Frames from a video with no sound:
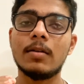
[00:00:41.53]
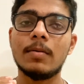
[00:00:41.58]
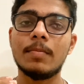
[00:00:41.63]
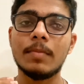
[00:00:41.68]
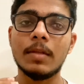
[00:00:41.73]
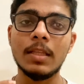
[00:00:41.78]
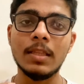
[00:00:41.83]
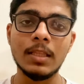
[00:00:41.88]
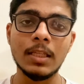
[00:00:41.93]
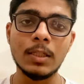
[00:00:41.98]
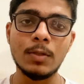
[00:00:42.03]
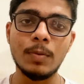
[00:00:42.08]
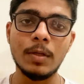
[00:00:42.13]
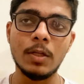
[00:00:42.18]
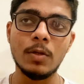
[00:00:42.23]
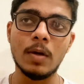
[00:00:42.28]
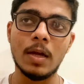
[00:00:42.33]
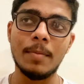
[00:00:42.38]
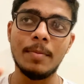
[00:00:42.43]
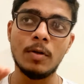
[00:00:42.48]
in this
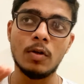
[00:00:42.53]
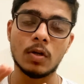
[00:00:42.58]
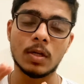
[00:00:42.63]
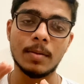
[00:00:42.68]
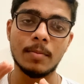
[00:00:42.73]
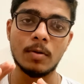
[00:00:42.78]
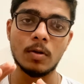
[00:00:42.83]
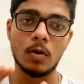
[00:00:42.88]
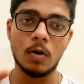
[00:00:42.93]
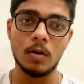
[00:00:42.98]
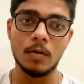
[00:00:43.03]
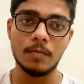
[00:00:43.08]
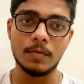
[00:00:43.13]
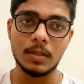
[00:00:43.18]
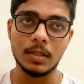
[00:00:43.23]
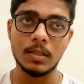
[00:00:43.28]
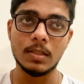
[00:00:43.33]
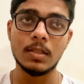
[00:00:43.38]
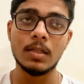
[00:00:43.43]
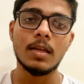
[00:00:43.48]
video I'll be talking about all of
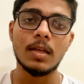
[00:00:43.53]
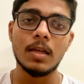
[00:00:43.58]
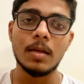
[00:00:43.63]
this.